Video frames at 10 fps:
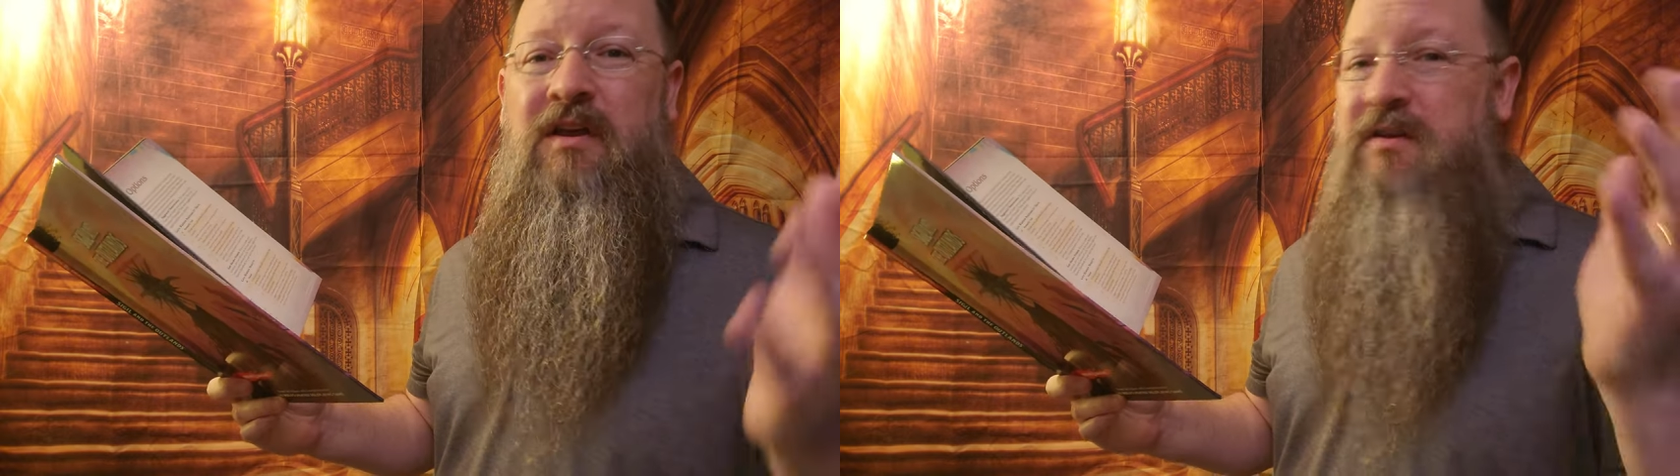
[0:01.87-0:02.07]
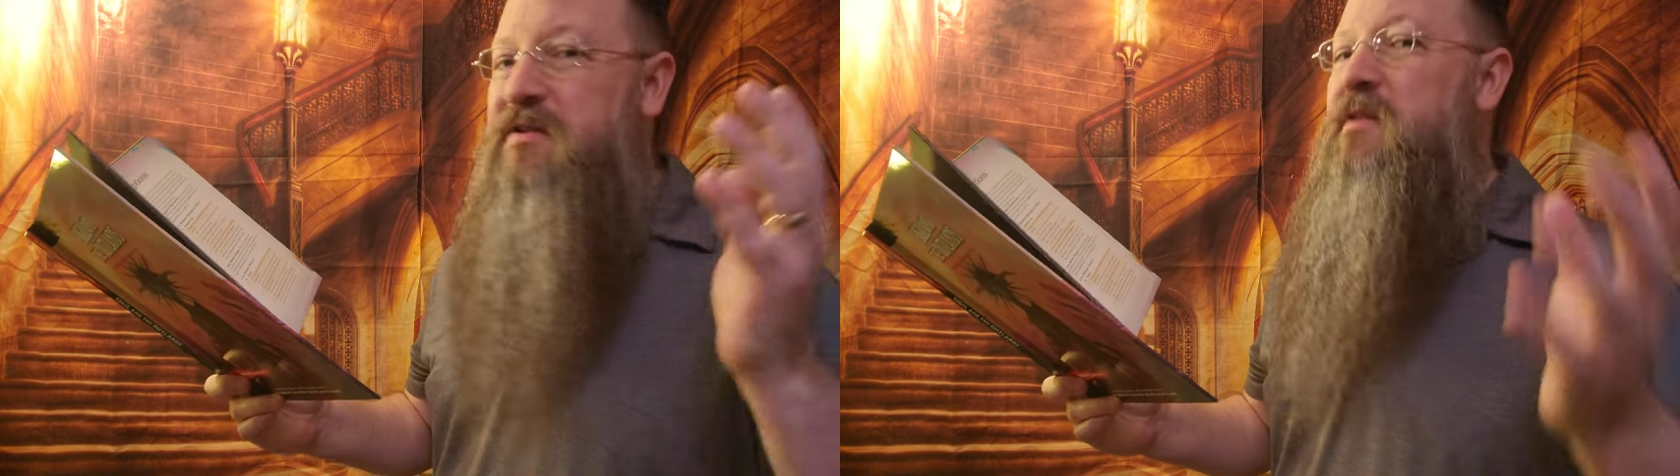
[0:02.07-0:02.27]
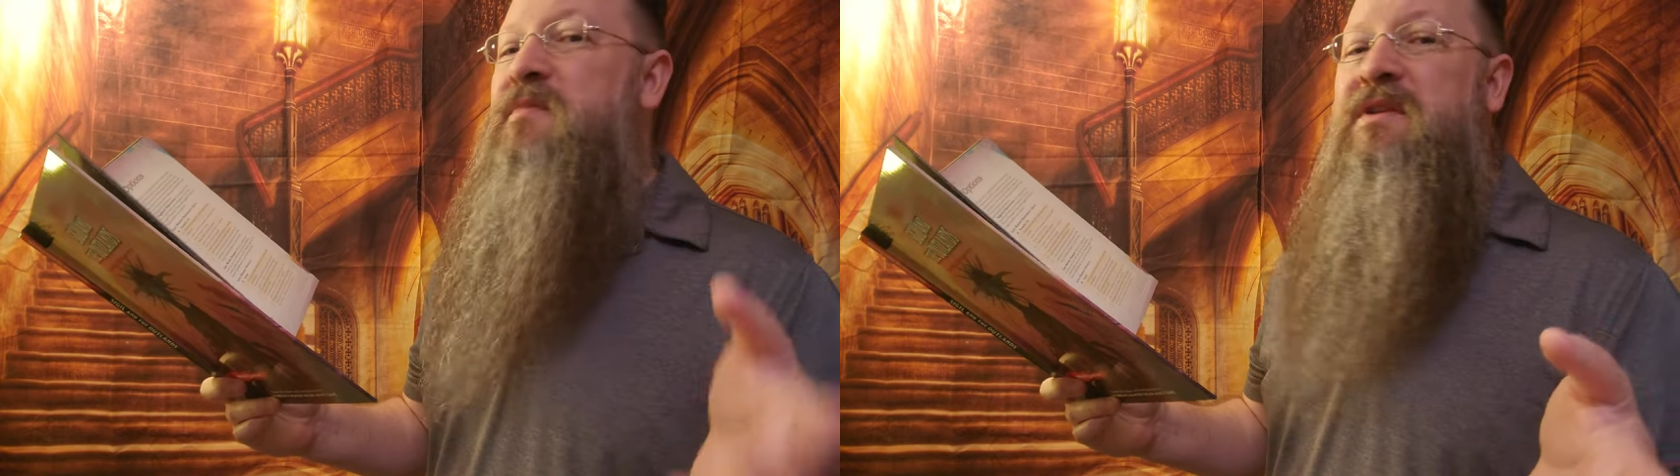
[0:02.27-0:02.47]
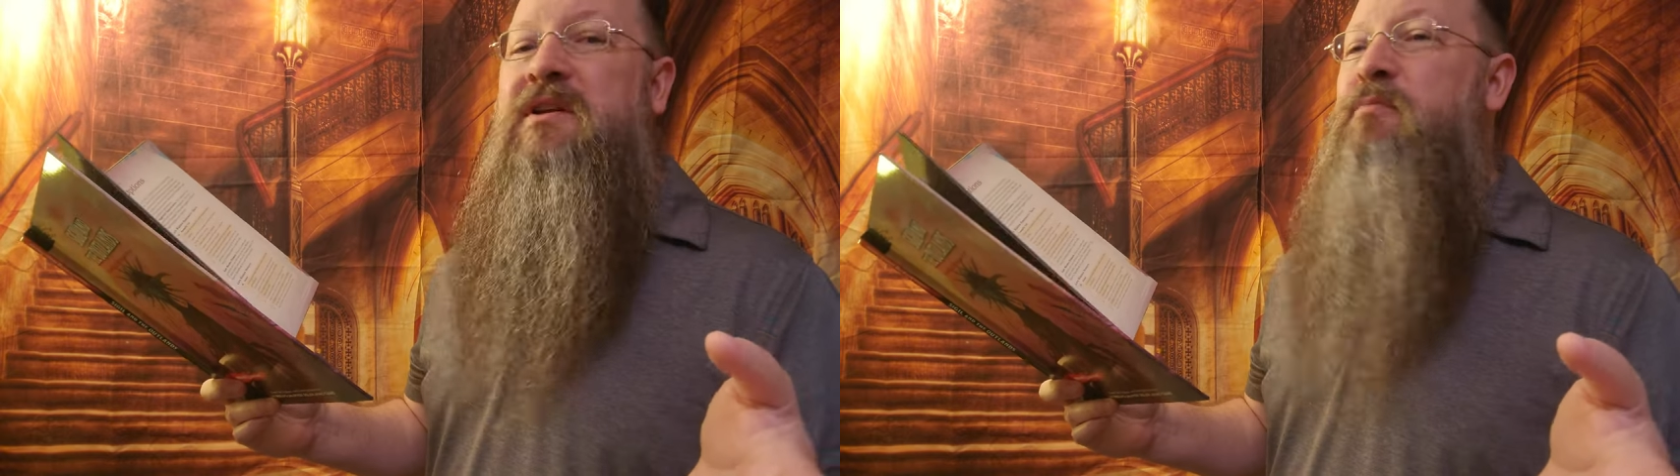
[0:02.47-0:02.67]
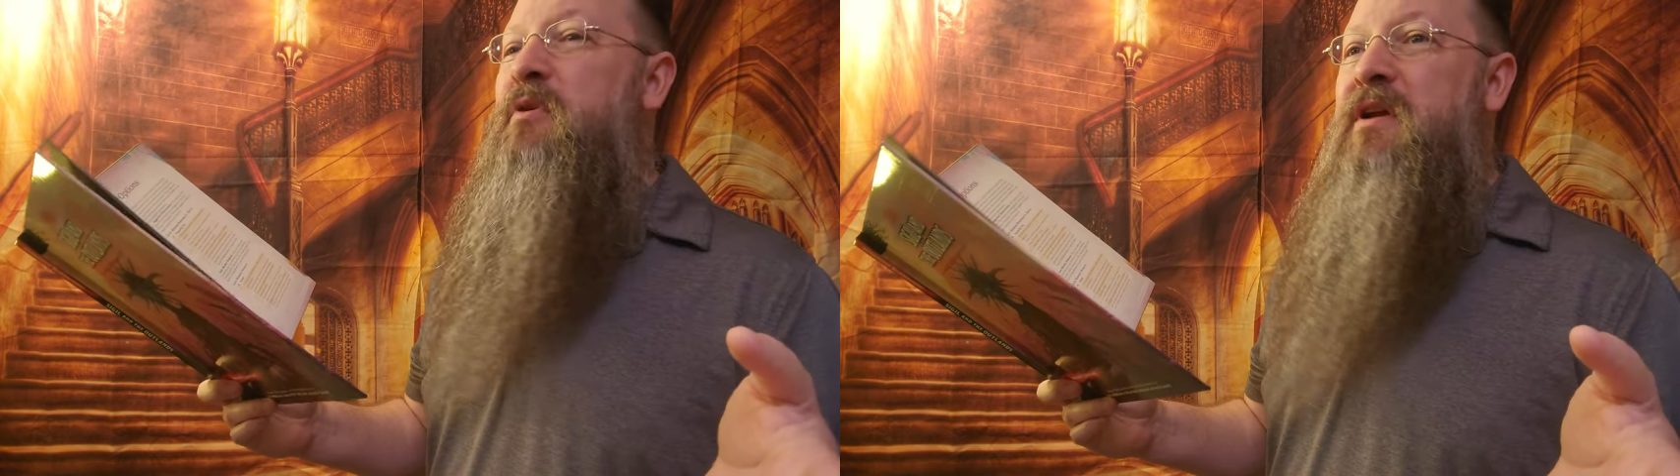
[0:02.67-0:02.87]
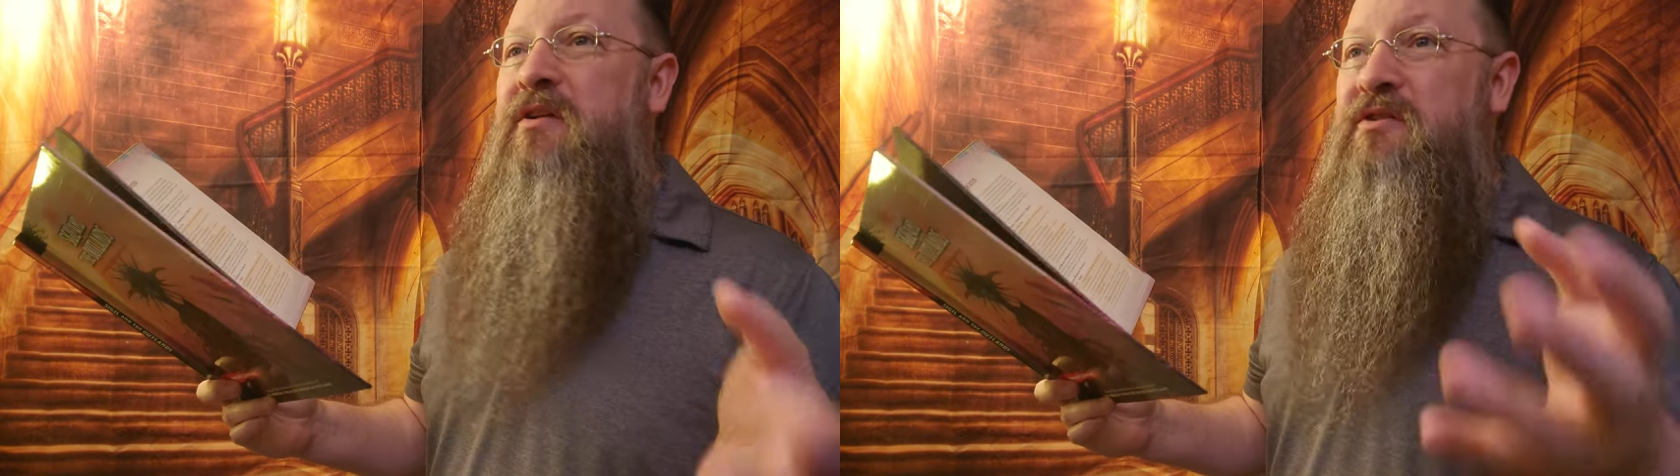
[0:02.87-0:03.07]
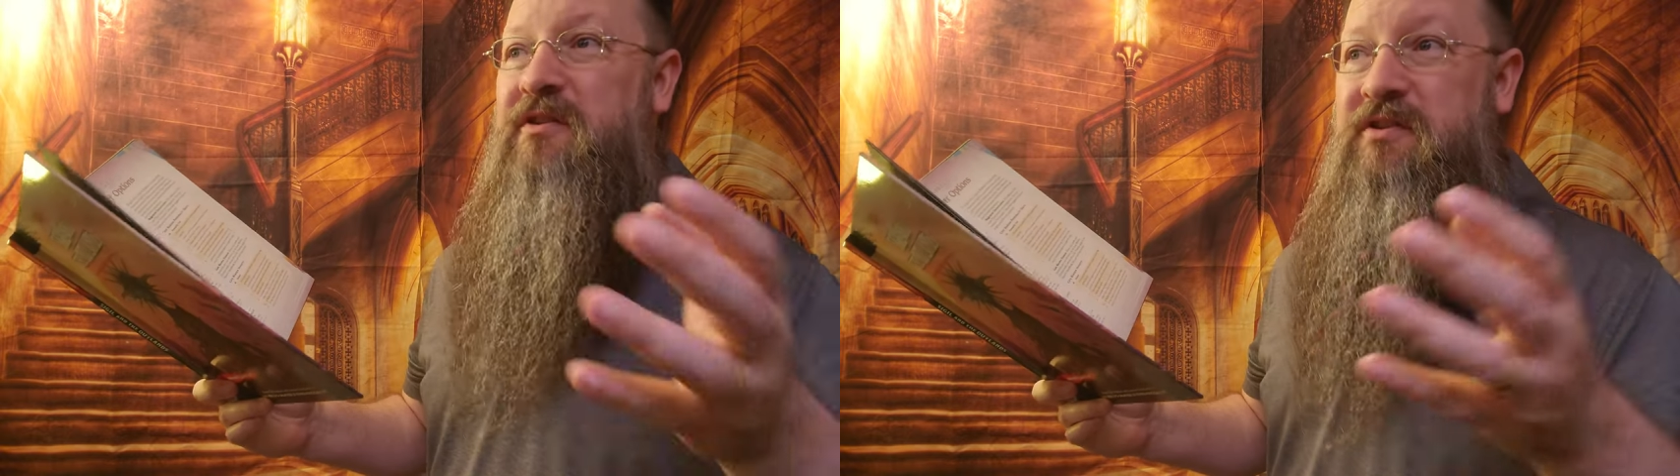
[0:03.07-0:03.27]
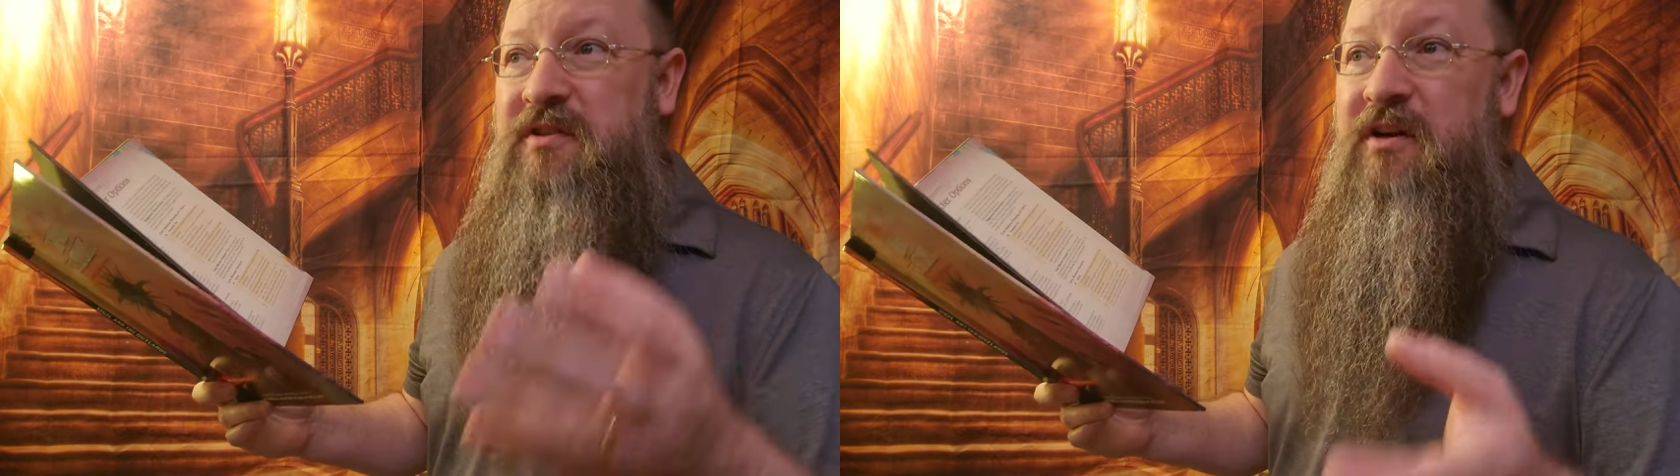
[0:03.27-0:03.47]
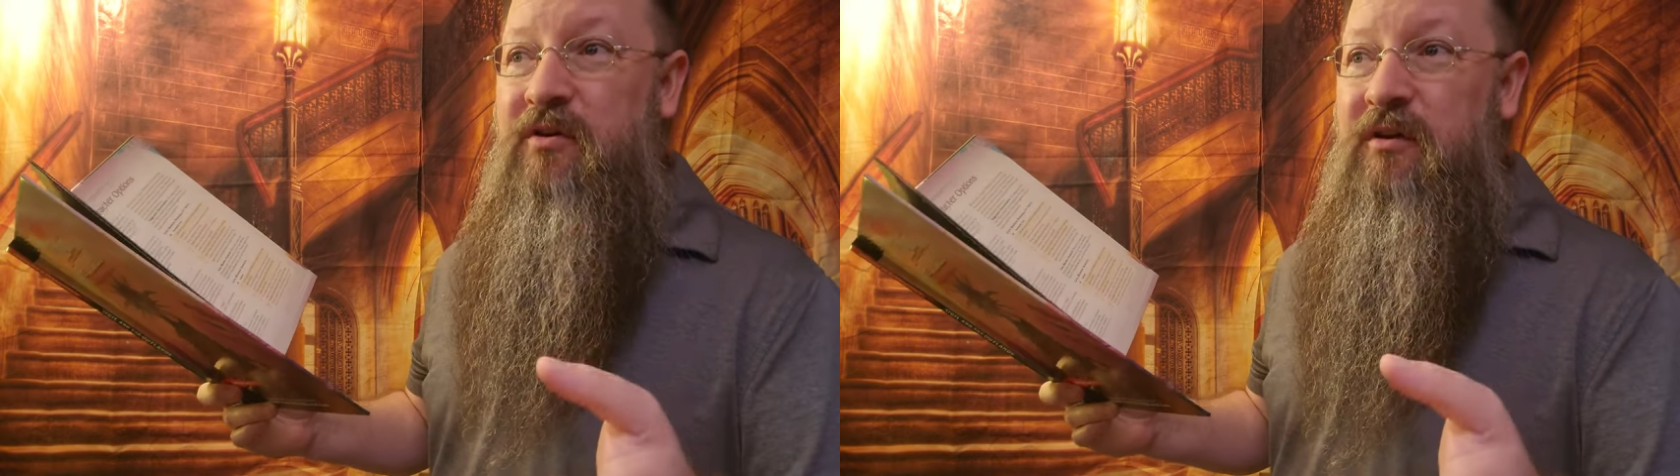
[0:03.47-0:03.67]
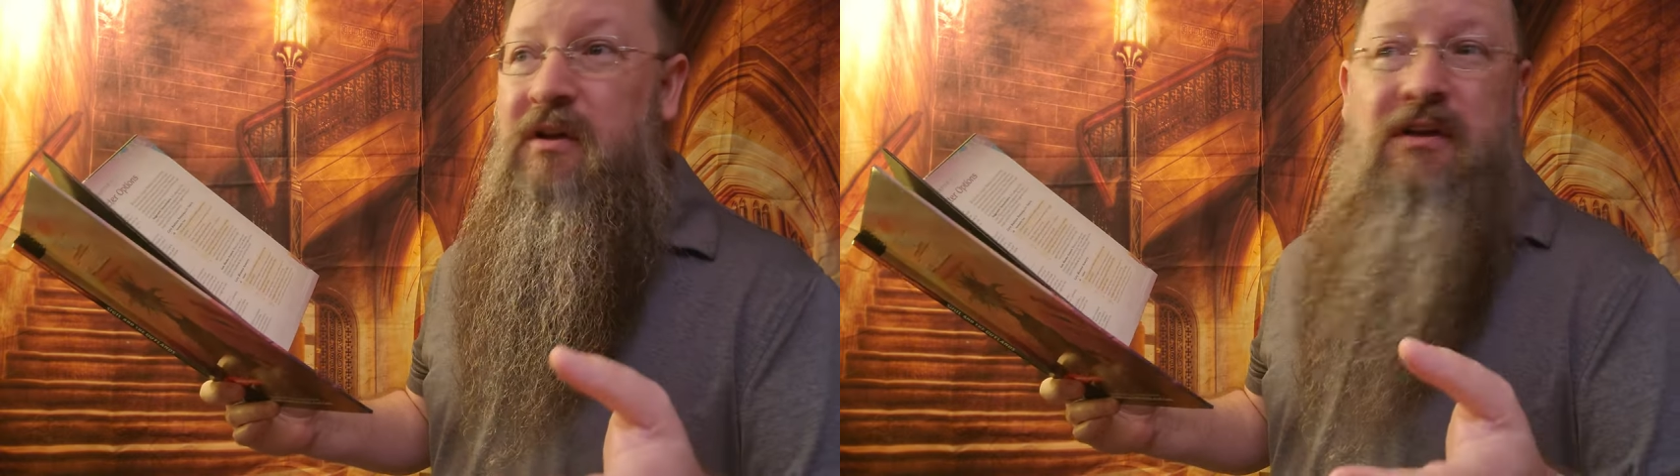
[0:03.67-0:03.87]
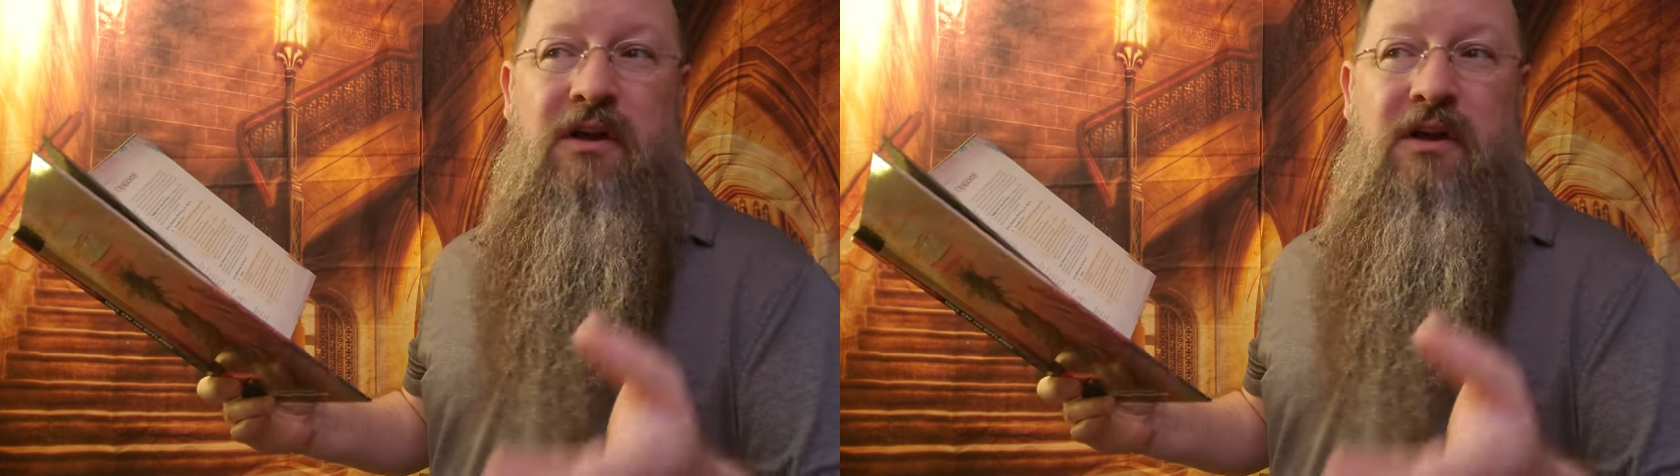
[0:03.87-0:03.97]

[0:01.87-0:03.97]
Some say it's pronounced sigil,